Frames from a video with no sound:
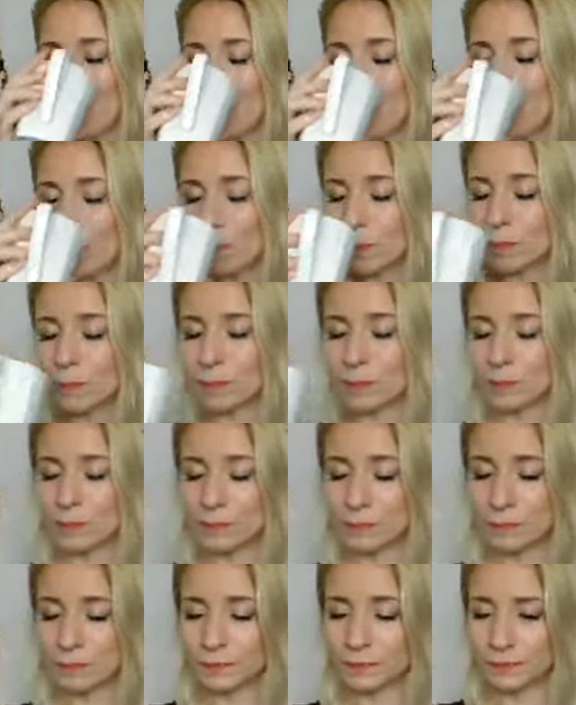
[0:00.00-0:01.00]
Hmm,
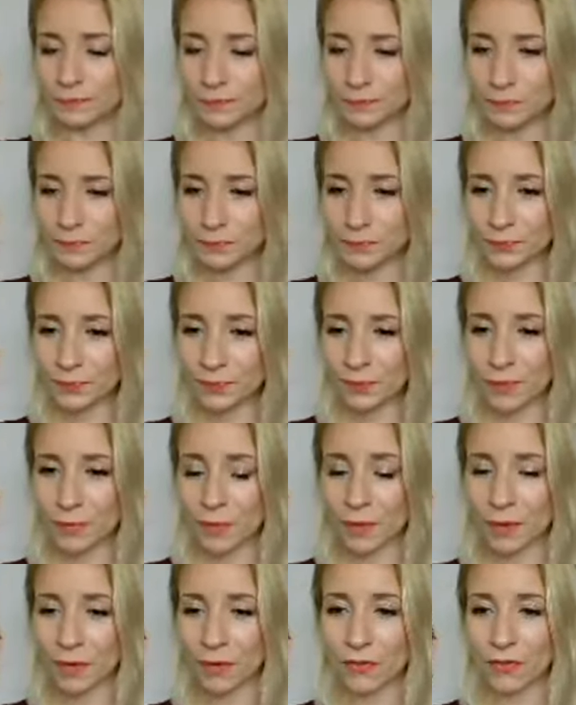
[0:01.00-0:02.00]

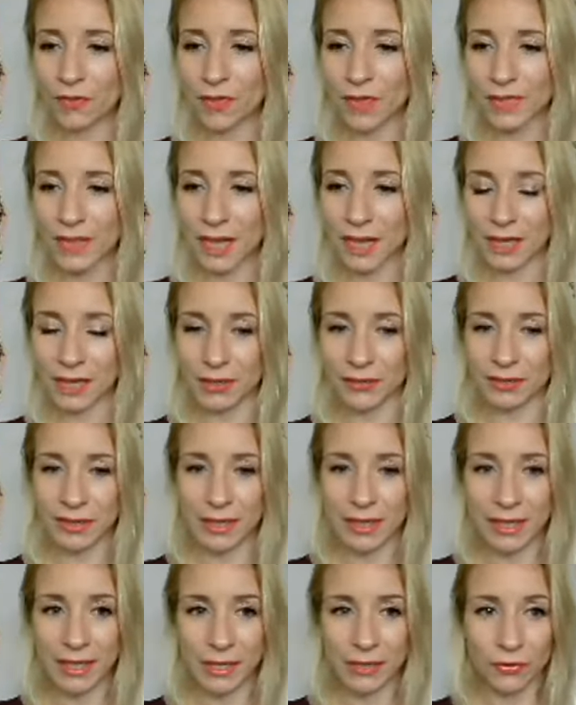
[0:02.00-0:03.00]
that feels like a
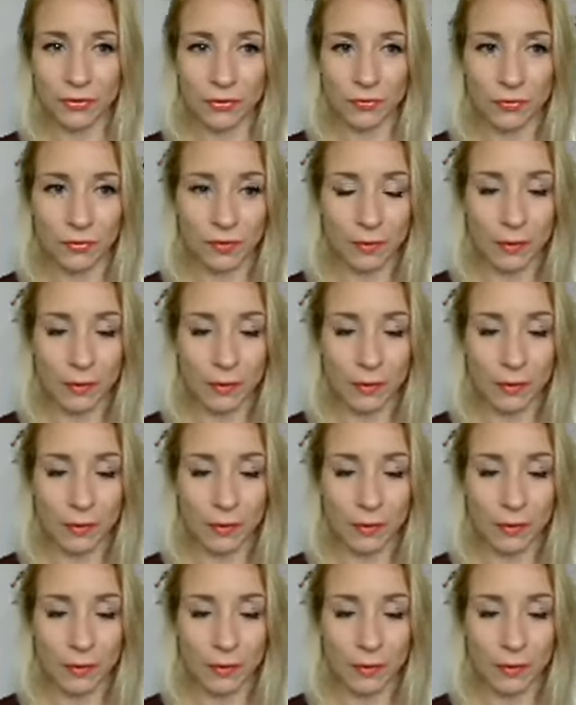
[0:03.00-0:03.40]
relief.